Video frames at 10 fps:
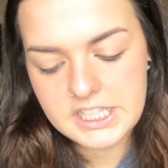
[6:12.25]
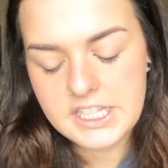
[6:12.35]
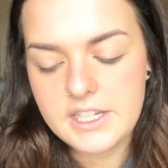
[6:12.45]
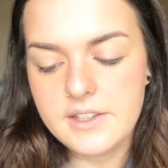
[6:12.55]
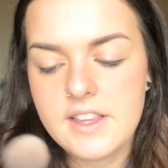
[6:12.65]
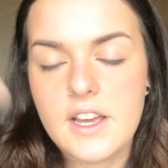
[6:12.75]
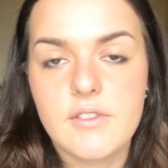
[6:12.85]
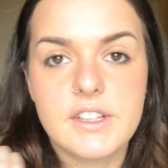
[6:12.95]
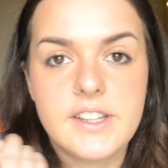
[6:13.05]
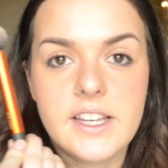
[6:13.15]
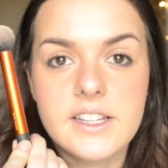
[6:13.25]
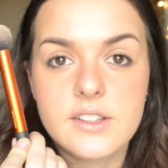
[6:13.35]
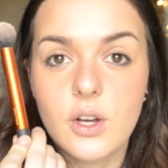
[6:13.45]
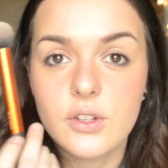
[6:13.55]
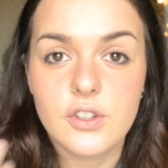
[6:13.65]
going to use the Real Techniques
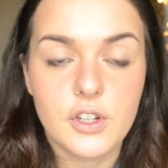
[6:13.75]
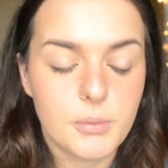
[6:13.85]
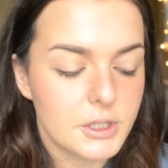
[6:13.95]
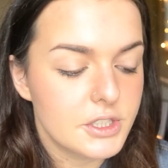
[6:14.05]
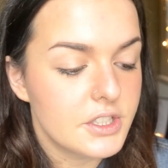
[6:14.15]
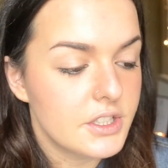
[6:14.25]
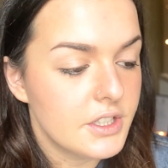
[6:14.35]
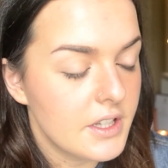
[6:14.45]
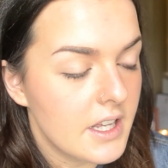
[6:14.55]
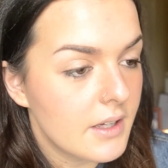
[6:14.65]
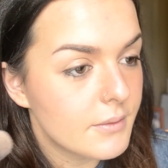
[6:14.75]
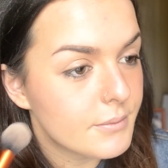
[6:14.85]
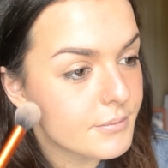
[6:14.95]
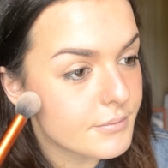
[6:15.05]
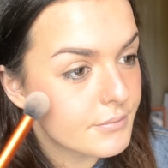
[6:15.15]
contour brush to do that.
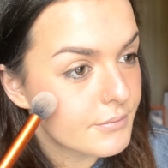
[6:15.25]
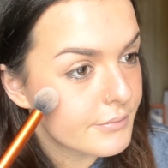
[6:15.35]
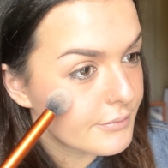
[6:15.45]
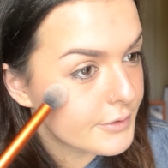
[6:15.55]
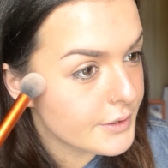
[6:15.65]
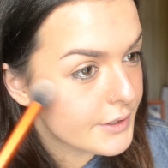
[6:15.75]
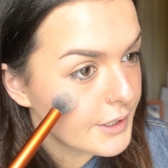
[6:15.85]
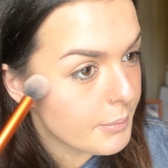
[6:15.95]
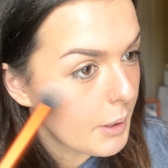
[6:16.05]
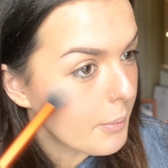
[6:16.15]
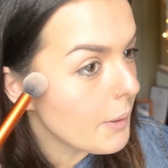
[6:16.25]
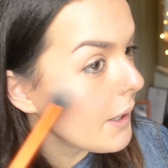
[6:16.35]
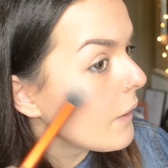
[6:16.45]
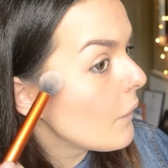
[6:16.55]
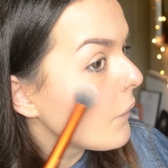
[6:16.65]
Just going to pop
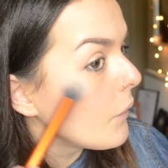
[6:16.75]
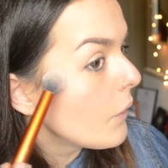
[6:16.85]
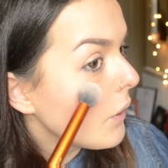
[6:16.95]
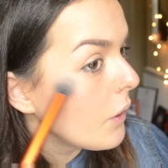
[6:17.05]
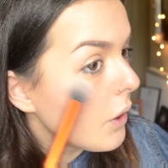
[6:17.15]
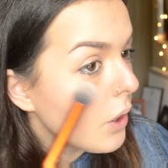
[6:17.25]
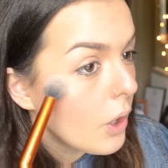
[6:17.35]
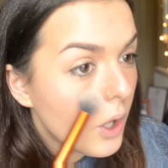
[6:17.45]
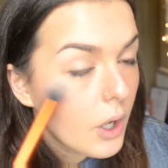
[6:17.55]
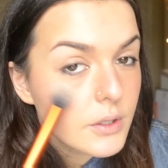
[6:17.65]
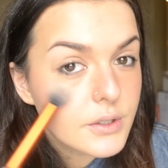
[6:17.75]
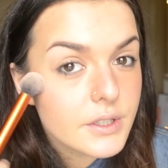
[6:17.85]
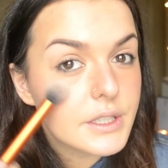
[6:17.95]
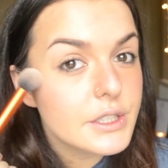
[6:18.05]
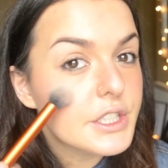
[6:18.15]
it
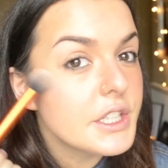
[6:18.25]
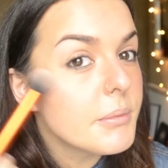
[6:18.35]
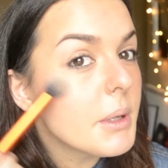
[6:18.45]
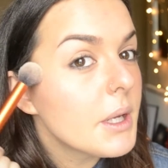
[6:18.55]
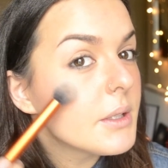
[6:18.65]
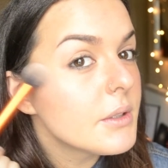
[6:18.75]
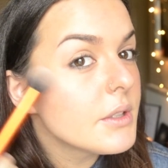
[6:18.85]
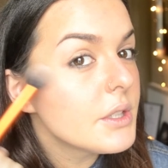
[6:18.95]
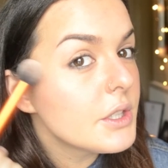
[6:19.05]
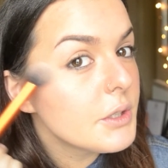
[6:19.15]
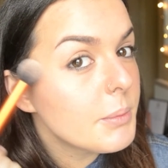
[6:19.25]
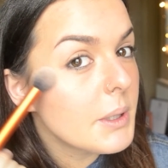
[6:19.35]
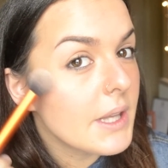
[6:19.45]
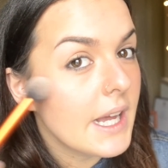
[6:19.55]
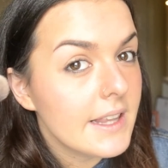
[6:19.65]
onto the cheekbones super
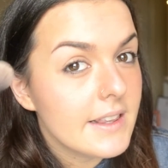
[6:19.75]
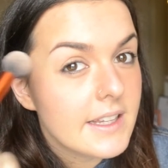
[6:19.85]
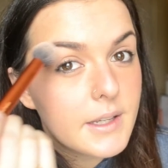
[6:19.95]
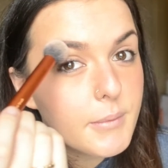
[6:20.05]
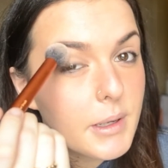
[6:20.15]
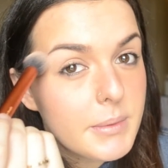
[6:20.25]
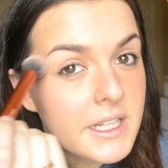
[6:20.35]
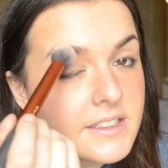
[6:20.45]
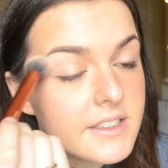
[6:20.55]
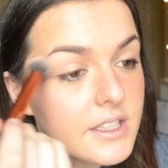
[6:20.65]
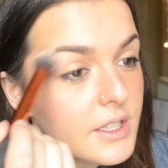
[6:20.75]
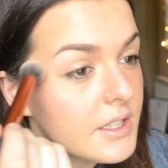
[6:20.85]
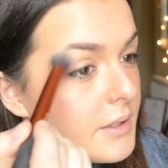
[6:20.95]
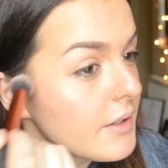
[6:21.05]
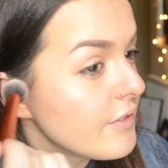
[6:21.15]
lightly. It might be nice to do
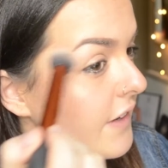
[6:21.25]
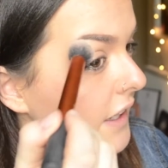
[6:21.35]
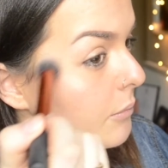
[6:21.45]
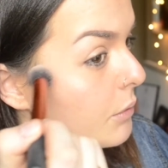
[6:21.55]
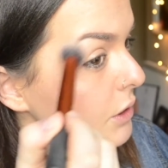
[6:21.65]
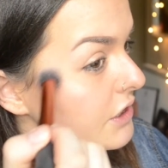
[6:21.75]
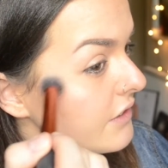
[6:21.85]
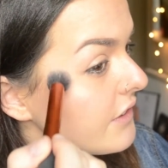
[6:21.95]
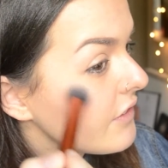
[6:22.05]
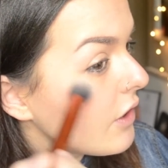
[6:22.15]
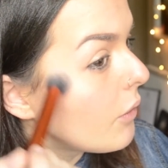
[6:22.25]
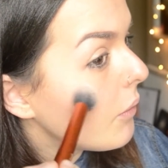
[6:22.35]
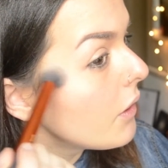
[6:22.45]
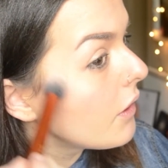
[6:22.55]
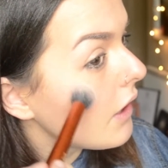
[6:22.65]
this with a fan brush if you've got
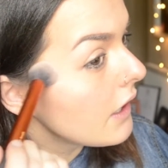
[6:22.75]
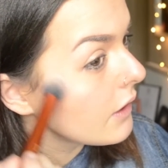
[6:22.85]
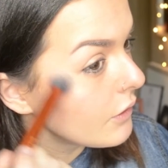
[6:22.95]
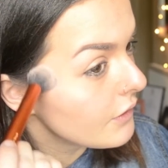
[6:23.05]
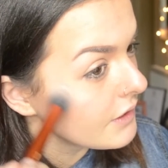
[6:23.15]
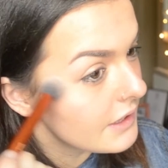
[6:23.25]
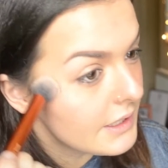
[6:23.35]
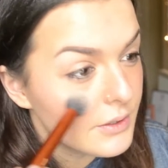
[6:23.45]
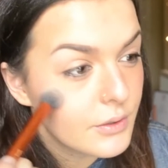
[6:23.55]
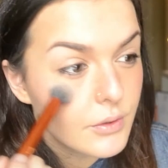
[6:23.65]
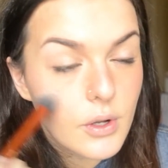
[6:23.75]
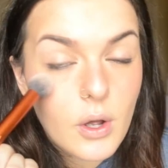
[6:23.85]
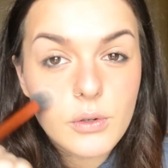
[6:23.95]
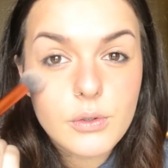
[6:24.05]
one. I currently do not.